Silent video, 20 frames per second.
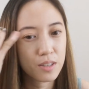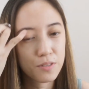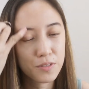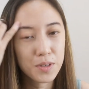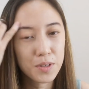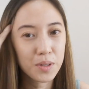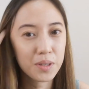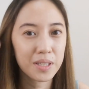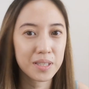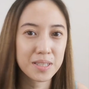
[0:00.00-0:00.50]

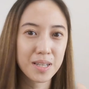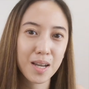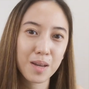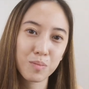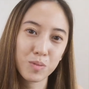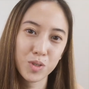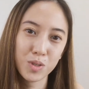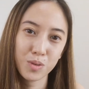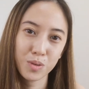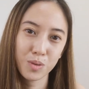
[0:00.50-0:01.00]
if you're the
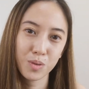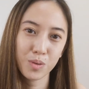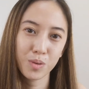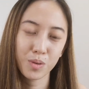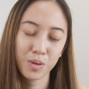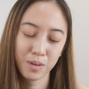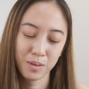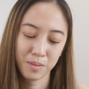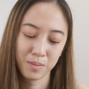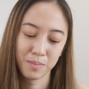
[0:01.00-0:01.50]
type
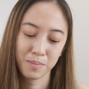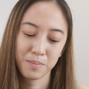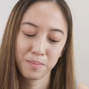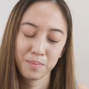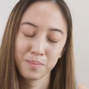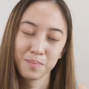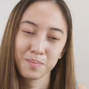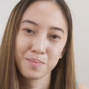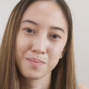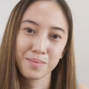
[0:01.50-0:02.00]
to
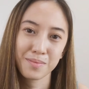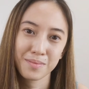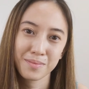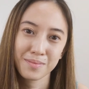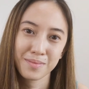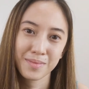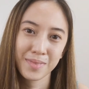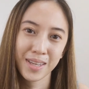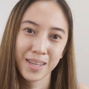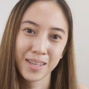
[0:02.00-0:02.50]

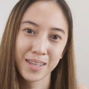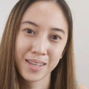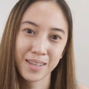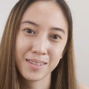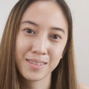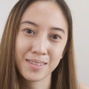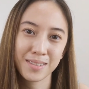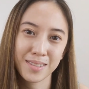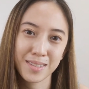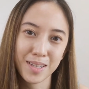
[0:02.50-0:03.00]

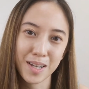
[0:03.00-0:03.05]
hate